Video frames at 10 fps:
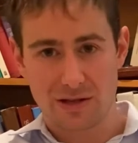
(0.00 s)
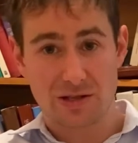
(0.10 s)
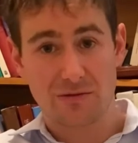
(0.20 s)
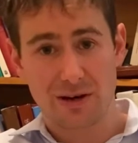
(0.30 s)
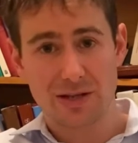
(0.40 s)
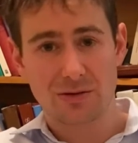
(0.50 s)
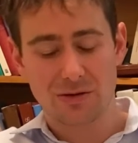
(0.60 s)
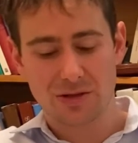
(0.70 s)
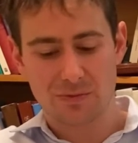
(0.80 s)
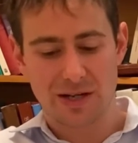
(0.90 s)

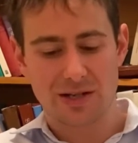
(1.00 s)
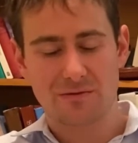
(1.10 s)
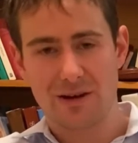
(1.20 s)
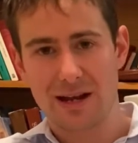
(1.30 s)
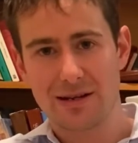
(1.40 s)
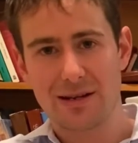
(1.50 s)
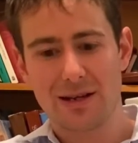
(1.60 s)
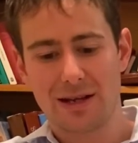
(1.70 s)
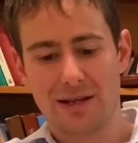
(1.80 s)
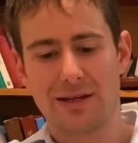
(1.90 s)
resource, whereas red
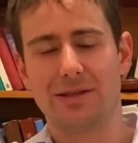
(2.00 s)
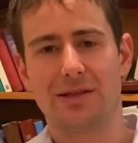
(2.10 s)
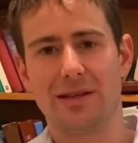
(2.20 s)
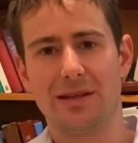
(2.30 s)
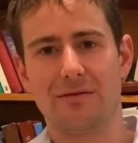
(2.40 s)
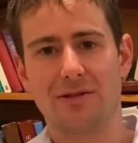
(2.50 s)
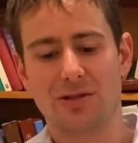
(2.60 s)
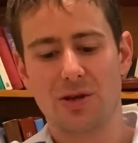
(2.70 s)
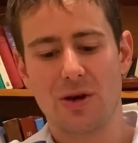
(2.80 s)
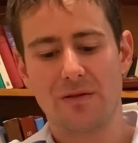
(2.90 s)
is the
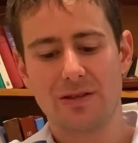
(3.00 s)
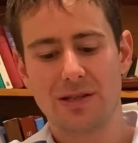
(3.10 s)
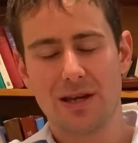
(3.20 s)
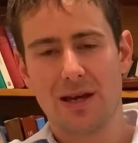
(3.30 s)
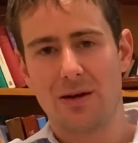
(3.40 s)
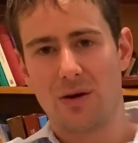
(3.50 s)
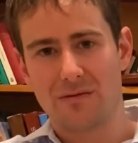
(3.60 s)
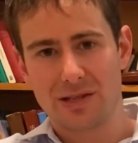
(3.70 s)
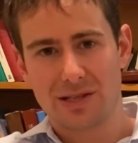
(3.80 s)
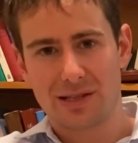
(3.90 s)
reserves.
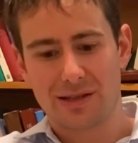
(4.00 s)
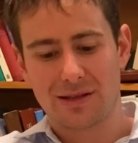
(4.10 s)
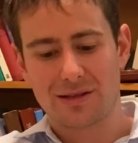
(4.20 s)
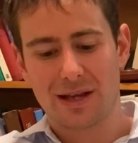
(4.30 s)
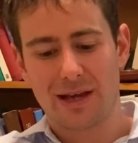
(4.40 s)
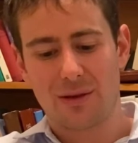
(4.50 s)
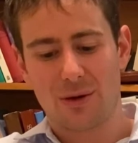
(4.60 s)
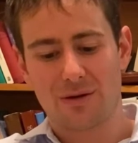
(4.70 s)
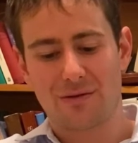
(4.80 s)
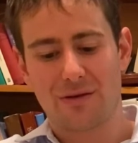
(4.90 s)
Obviously, there's a lot
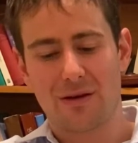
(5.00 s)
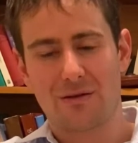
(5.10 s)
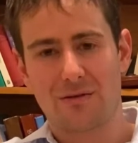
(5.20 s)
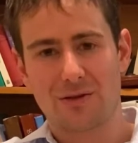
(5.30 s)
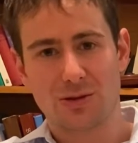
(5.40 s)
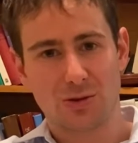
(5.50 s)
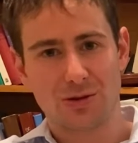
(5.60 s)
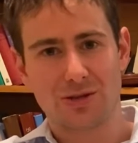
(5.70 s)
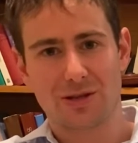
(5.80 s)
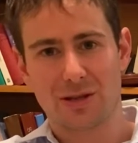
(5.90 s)
of
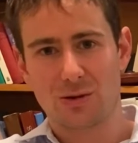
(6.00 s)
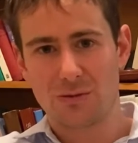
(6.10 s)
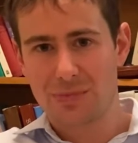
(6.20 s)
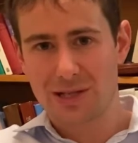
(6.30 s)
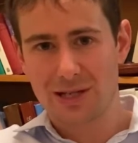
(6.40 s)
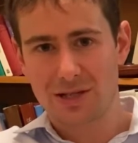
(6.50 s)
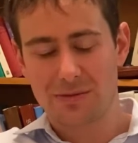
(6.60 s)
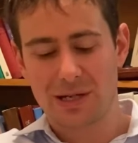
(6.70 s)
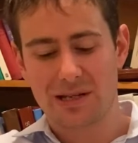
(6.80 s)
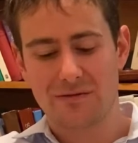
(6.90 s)
resource that could potentially
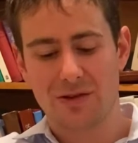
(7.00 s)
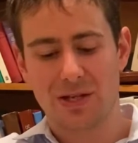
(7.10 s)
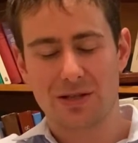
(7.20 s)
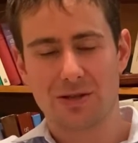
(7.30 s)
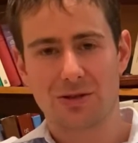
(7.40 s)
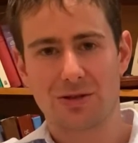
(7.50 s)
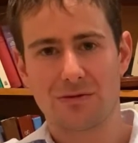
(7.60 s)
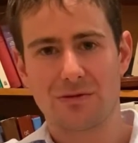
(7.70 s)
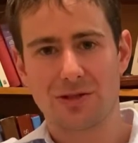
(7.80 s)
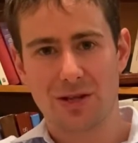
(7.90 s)
be converted to
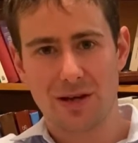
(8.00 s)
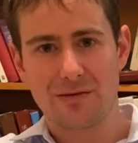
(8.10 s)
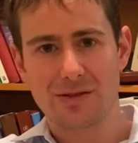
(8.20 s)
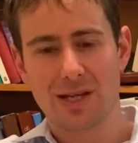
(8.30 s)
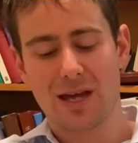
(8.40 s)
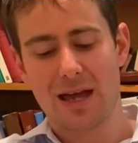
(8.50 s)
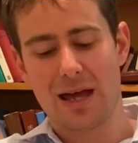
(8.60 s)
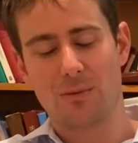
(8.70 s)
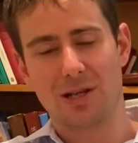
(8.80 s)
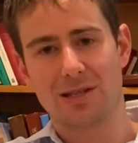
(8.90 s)
reserves, and
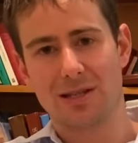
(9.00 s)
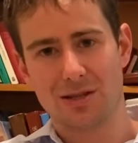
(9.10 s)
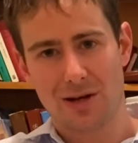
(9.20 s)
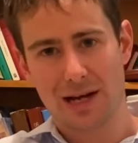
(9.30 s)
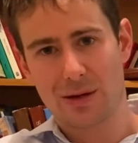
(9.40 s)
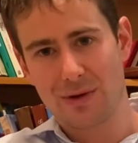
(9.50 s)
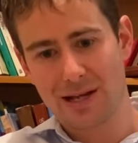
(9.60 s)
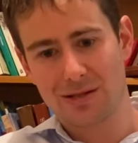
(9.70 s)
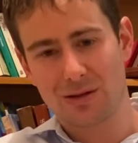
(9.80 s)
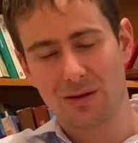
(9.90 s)
once the Tiger Way
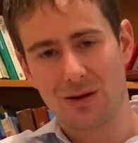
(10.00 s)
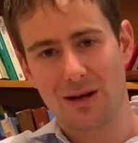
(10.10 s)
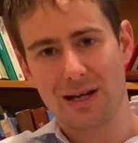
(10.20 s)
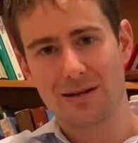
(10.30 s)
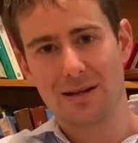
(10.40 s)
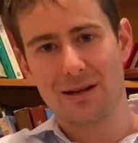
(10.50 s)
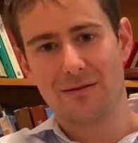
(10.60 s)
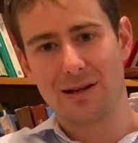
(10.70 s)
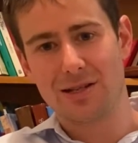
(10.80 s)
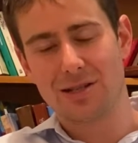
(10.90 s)
decline
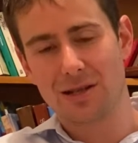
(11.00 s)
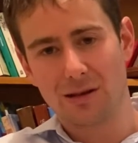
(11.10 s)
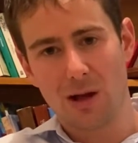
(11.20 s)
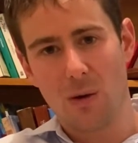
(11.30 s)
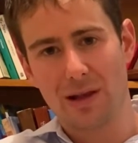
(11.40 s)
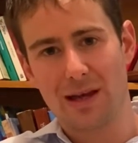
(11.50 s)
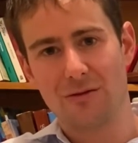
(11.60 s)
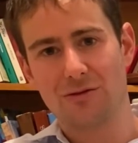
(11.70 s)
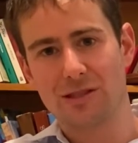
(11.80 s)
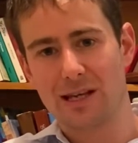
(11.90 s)
reaches the lower
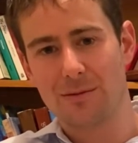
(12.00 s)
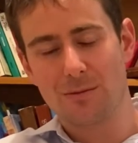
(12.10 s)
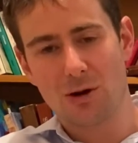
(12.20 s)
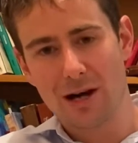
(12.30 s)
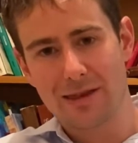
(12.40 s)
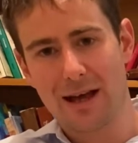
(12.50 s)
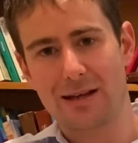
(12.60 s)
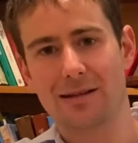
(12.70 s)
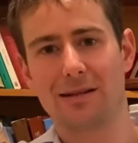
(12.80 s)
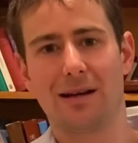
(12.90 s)
levels, they can mine
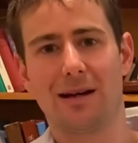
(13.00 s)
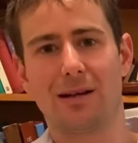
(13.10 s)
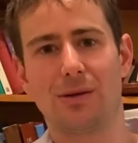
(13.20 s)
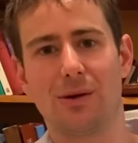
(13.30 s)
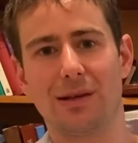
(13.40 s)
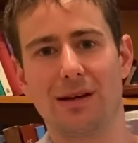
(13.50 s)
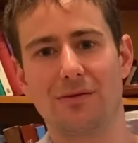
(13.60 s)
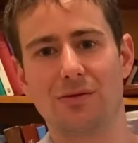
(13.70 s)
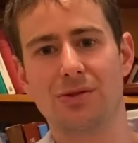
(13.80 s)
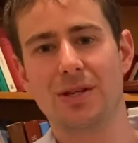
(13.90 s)
that lower
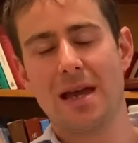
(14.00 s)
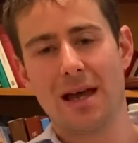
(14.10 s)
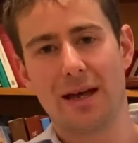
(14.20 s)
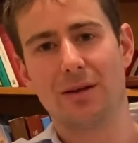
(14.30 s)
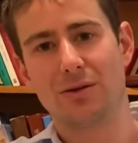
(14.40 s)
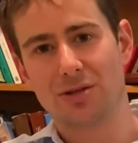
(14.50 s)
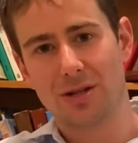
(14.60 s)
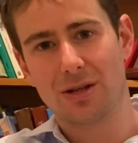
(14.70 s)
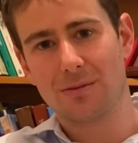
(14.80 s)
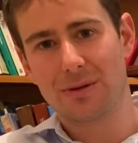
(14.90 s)
levels and
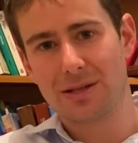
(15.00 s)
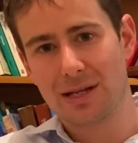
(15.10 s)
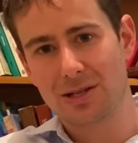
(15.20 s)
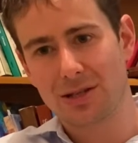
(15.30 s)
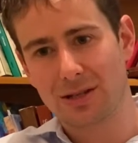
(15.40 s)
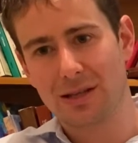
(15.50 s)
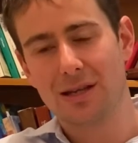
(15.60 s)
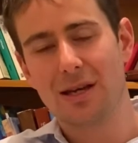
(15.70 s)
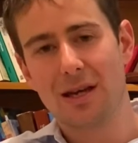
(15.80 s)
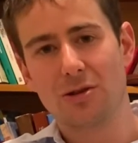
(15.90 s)
also potentially
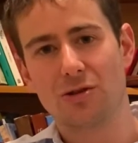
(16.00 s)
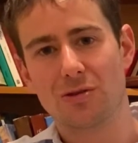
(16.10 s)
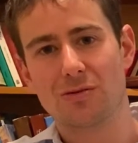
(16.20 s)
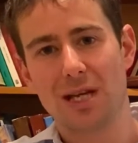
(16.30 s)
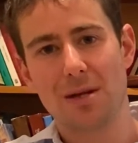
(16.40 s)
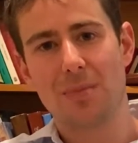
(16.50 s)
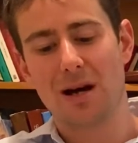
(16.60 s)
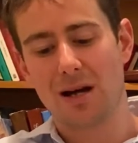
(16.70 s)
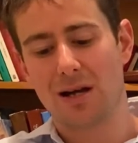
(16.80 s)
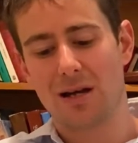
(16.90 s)
drill
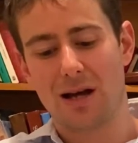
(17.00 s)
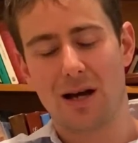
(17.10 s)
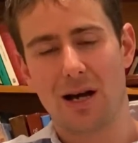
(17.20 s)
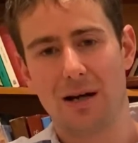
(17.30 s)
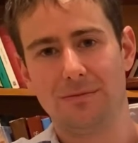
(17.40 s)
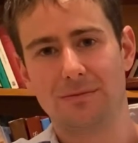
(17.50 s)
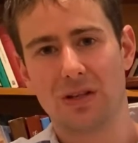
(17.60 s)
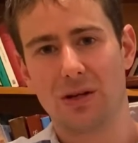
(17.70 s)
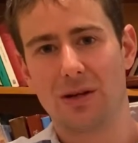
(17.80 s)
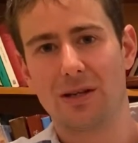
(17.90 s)
deeper.
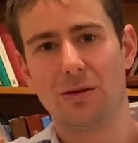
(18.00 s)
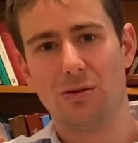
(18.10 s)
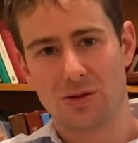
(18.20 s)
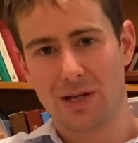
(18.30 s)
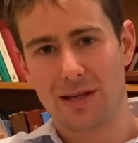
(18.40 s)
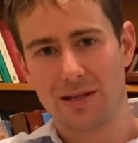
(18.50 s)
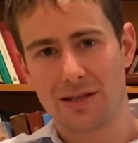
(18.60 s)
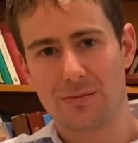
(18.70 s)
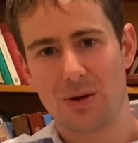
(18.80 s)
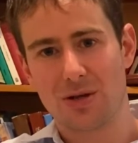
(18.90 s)
It looks like this
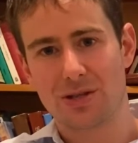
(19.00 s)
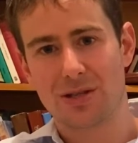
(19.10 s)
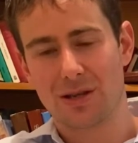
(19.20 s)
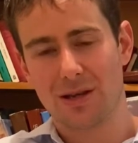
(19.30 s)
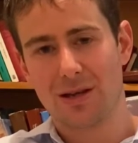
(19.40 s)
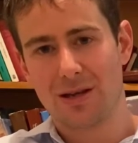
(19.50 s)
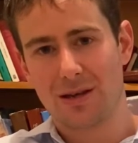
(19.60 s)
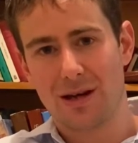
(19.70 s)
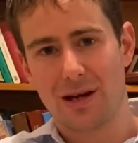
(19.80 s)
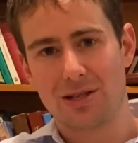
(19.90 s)
deposit
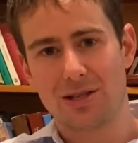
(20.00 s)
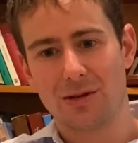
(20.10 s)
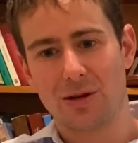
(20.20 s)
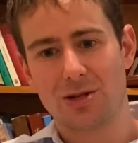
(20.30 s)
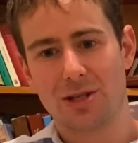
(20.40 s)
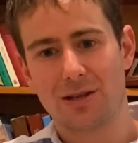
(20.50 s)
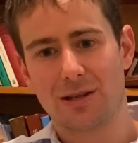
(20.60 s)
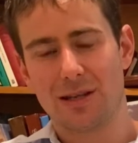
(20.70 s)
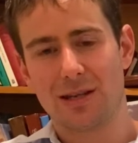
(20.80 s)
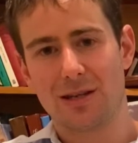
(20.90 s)

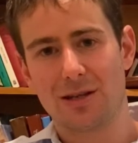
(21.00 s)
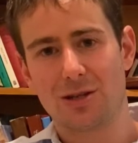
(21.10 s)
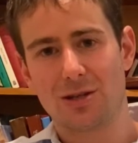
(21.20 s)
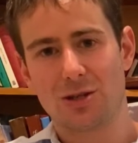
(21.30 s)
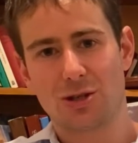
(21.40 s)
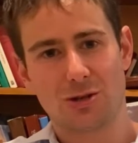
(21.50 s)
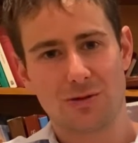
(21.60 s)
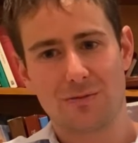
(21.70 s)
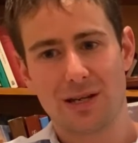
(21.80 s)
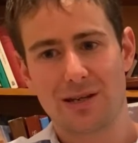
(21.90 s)
geologically
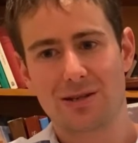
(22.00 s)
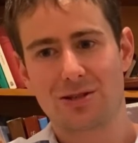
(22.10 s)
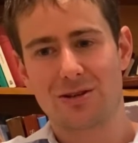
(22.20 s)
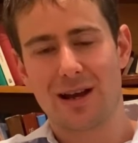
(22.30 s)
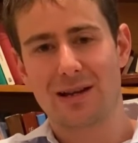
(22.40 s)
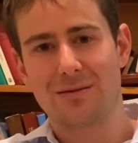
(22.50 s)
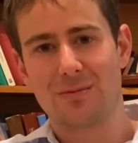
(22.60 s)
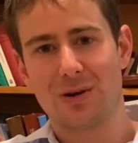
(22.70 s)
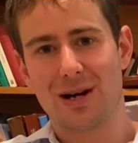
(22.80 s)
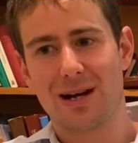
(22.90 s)
shouldn't be constrained
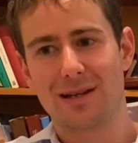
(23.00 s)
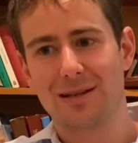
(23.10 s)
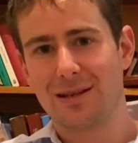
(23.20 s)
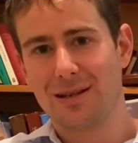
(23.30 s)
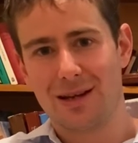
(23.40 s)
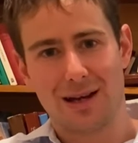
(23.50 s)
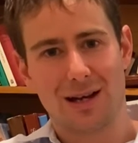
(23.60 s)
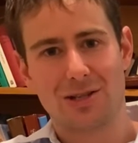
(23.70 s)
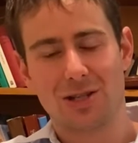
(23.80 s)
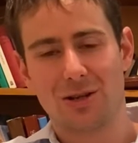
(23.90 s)
by
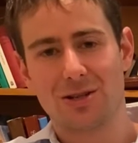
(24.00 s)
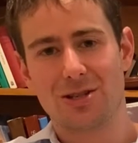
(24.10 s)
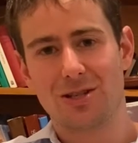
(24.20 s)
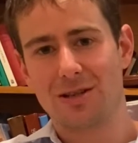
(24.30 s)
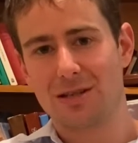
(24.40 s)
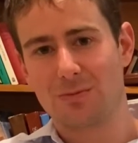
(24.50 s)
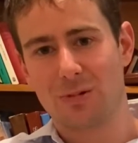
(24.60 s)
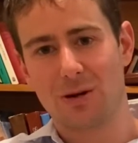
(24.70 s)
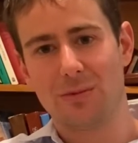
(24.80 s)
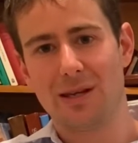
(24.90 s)
geology. It's
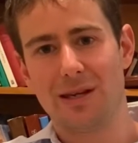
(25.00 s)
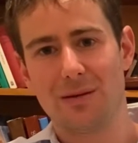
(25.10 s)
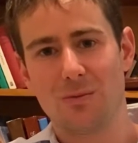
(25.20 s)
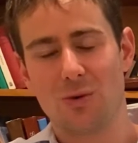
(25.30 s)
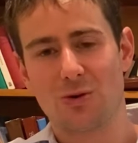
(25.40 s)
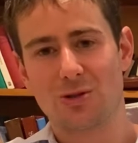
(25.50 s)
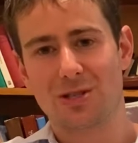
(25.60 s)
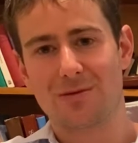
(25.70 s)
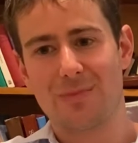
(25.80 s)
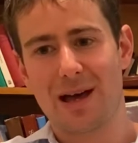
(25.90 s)
probably more just
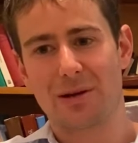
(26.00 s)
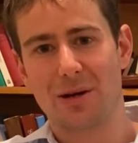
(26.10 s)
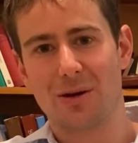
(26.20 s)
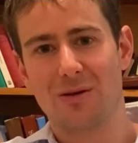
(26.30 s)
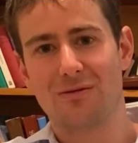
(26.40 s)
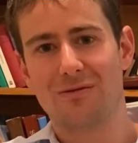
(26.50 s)
a matter of